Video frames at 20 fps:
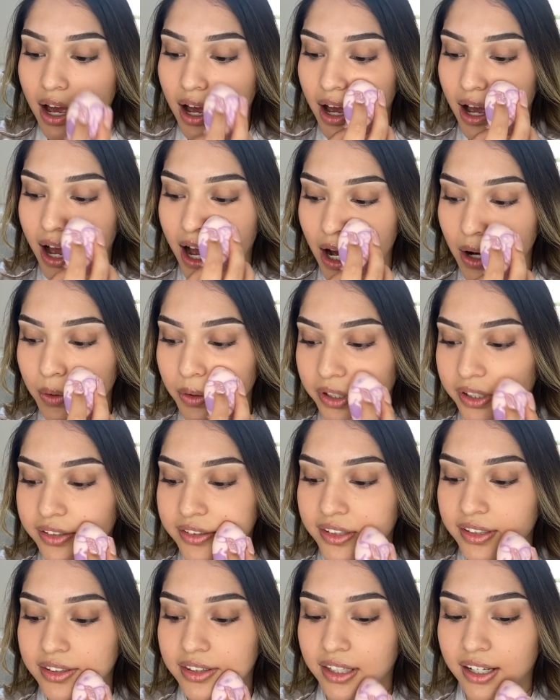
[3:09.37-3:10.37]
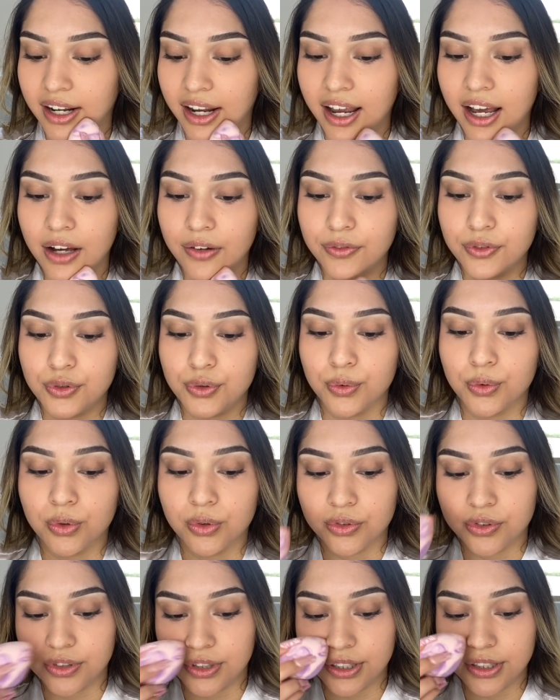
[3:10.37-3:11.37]
how is it that I have
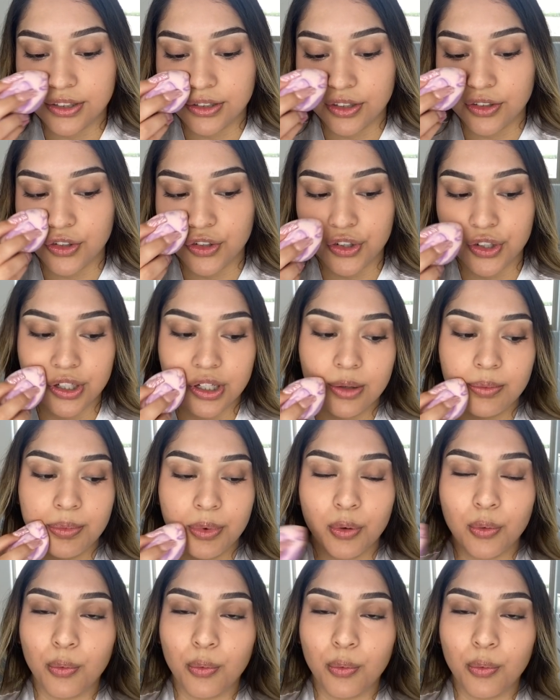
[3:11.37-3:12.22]
dual citizenship?